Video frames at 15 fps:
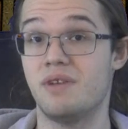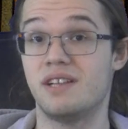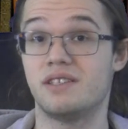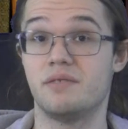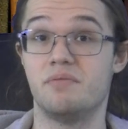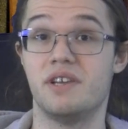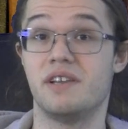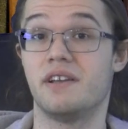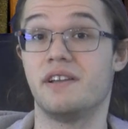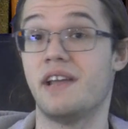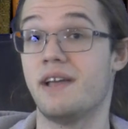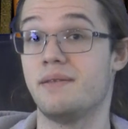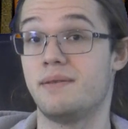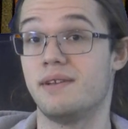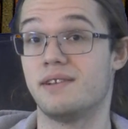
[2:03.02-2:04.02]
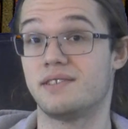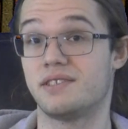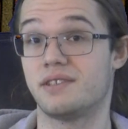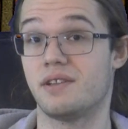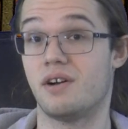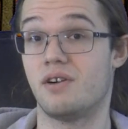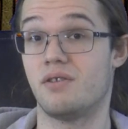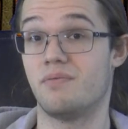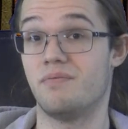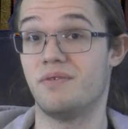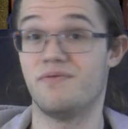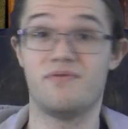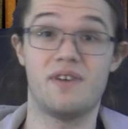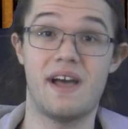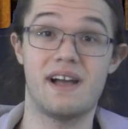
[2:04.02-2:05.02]
admit to being an atheist, though.
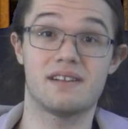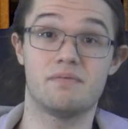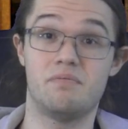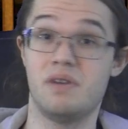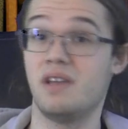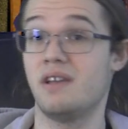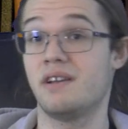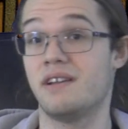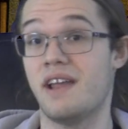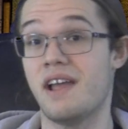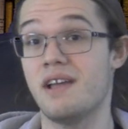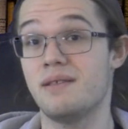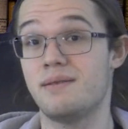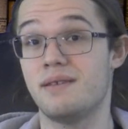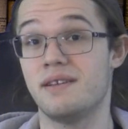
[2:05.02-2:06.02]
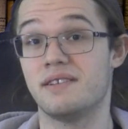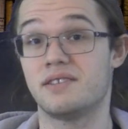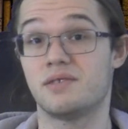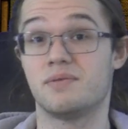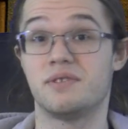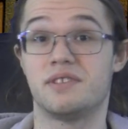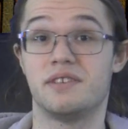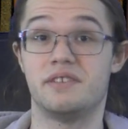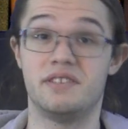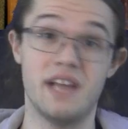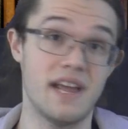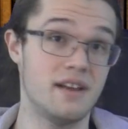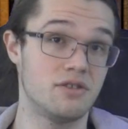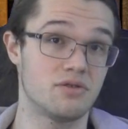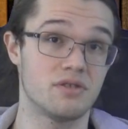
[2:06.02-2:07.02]
In fact, being an atheist was a
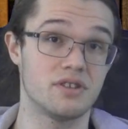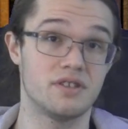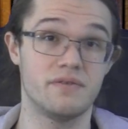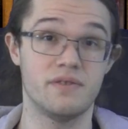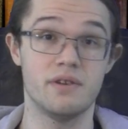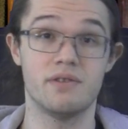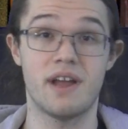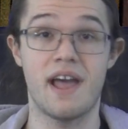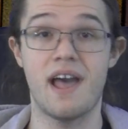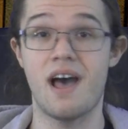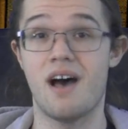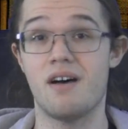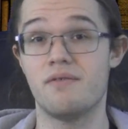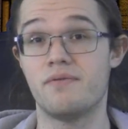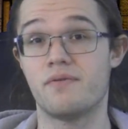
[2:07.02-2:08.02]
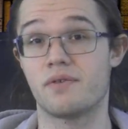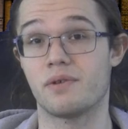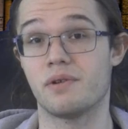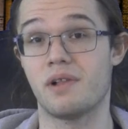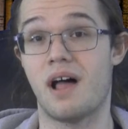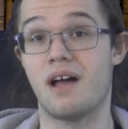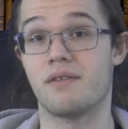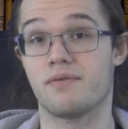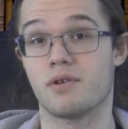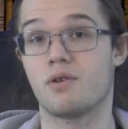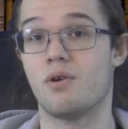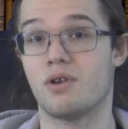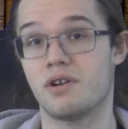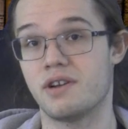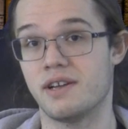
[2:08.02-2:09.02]
dangerous view to have for a lot of
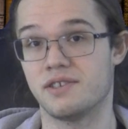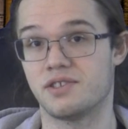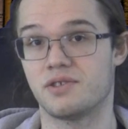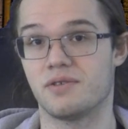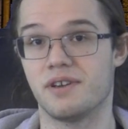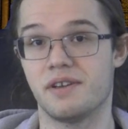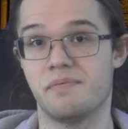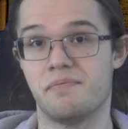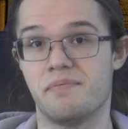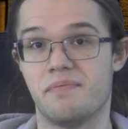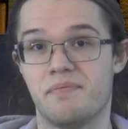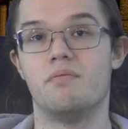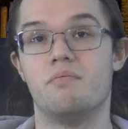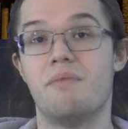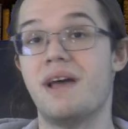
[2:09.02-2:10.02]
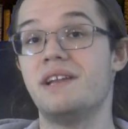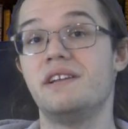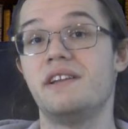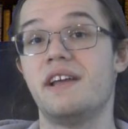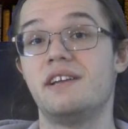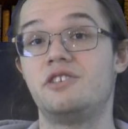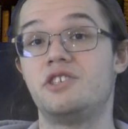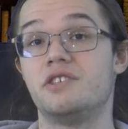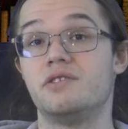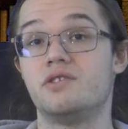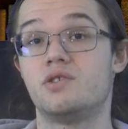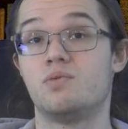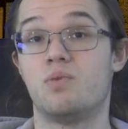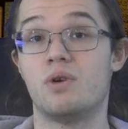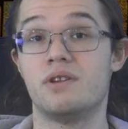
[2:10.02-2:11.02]
recorded history. Many
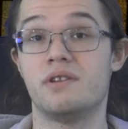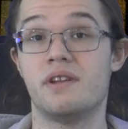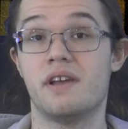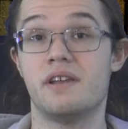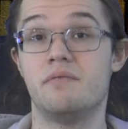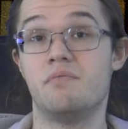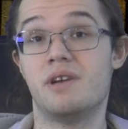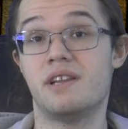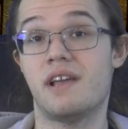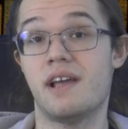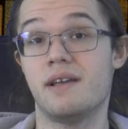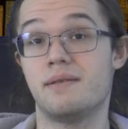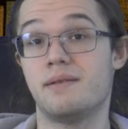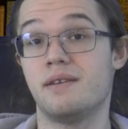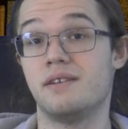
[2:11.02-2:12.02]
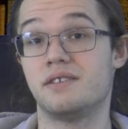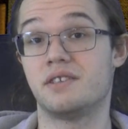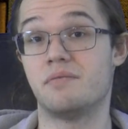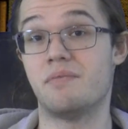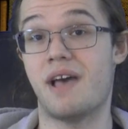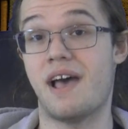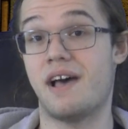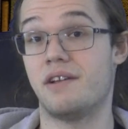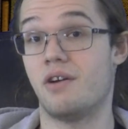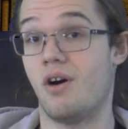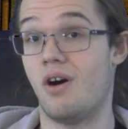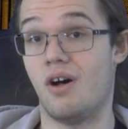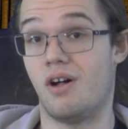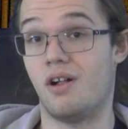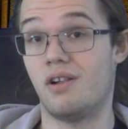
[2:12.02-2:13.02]
nations wouldn't admit atheism at
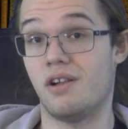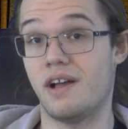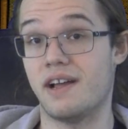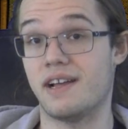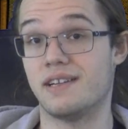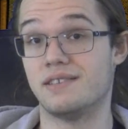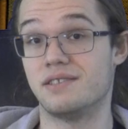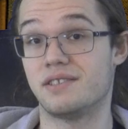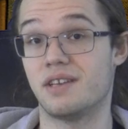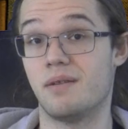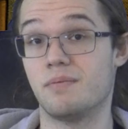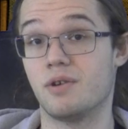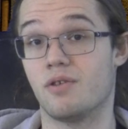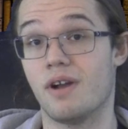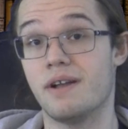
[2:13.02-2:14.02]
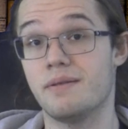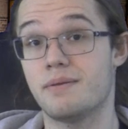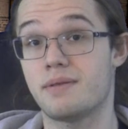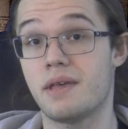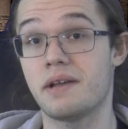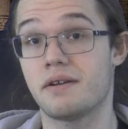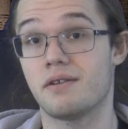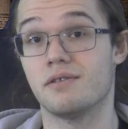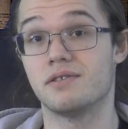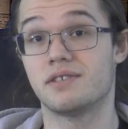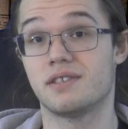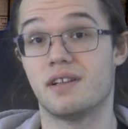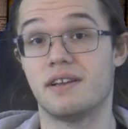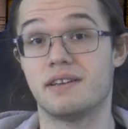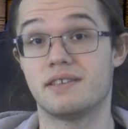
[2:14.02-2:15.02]
all, and some great
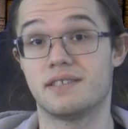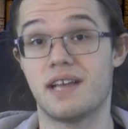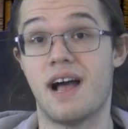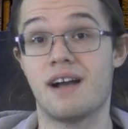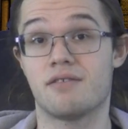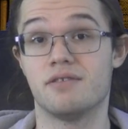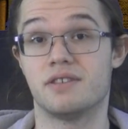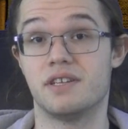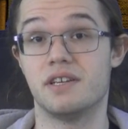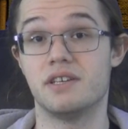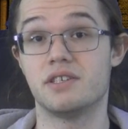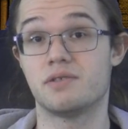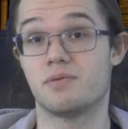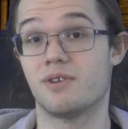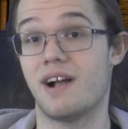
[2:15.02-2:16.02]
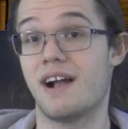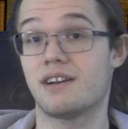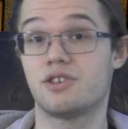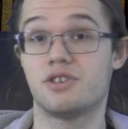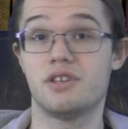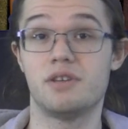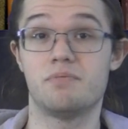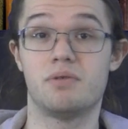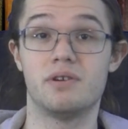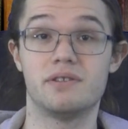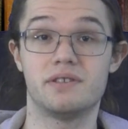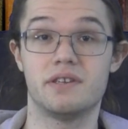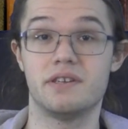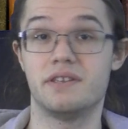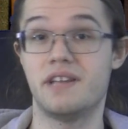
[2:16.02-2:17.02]
thinkers like Socrates were actually
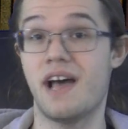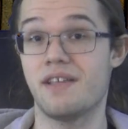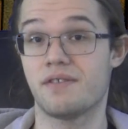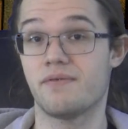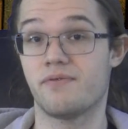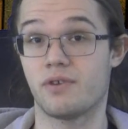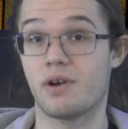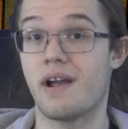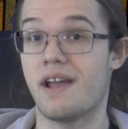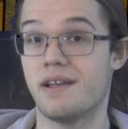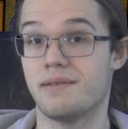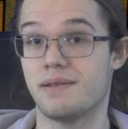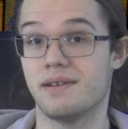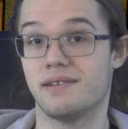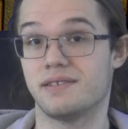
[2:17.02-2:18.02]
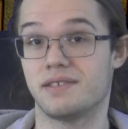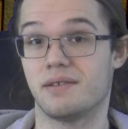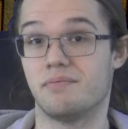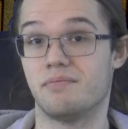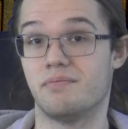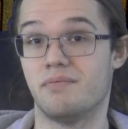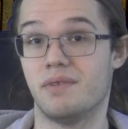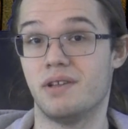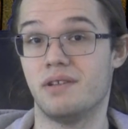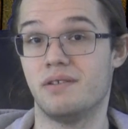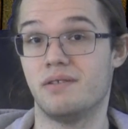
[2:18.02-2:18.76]
put to death for atheism